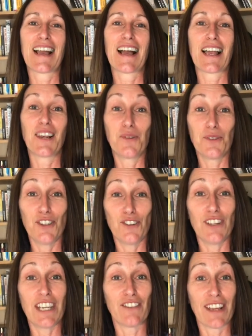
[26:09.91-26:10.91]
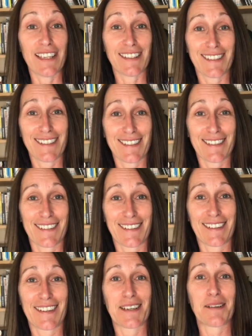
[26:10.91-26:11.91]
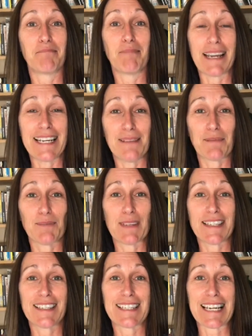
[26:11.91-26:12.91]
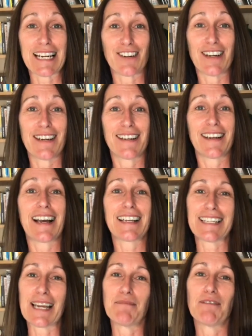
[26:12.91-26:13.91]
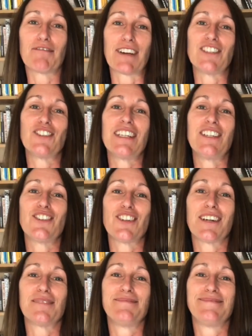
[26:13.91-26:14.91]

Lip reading: Hello New Year Eights. My name is Mrs. Dara and I'm the French teacher.